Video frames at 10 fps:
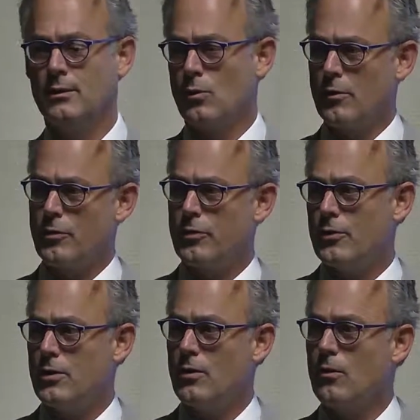where a
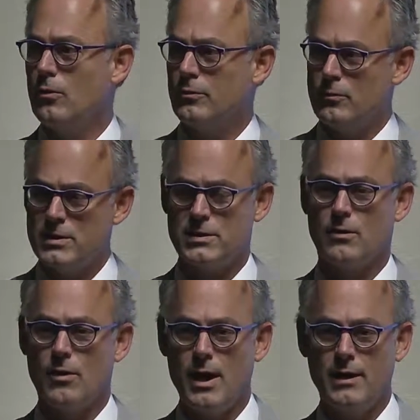30 year old
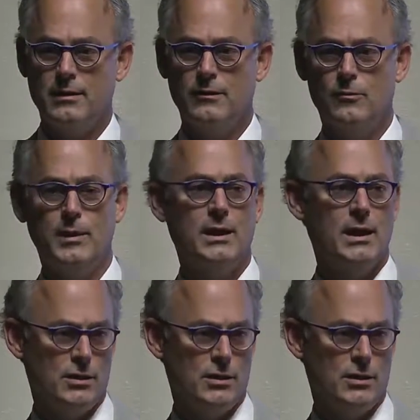aristocrat is being